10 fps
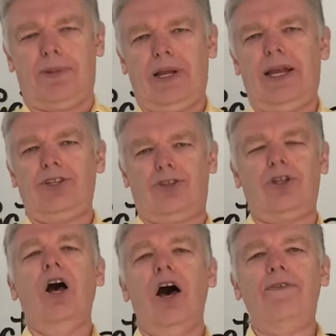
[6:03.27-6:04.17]
place
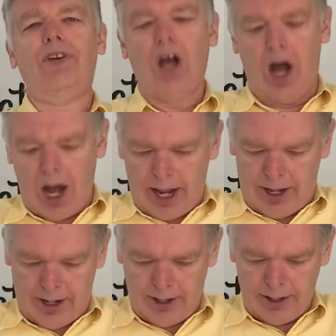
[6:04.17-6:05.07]
of
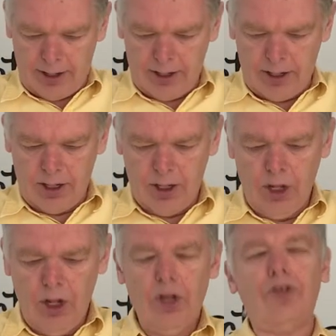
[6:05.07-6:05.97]
God.
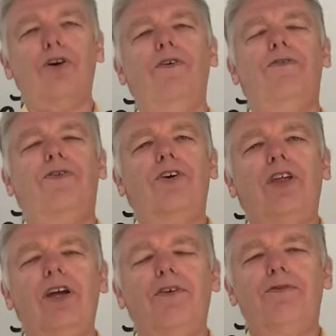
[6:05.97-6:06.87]
So for,
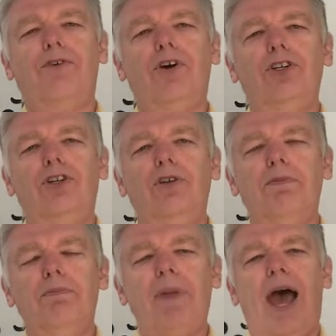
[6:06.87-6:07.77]
the, for
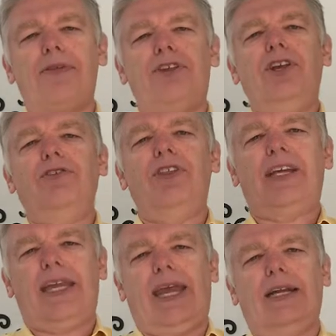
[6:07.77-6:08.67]
Matthew, the
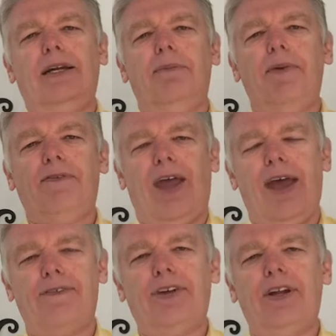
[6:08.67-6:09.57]
kingdom of
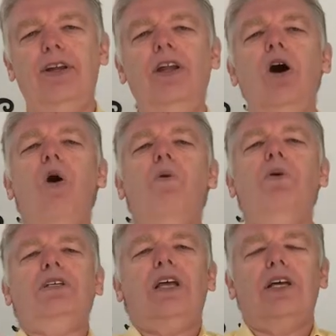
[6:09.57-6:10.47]
heaven
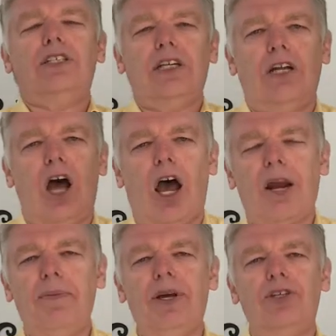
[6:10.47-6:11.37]
was
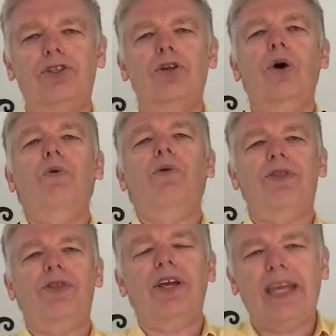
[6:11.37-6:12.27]
synonymous
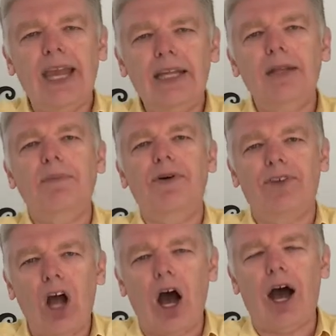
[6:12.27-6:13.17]
with the kingdom of
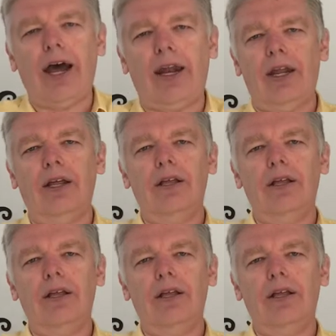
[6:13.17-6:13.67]
God.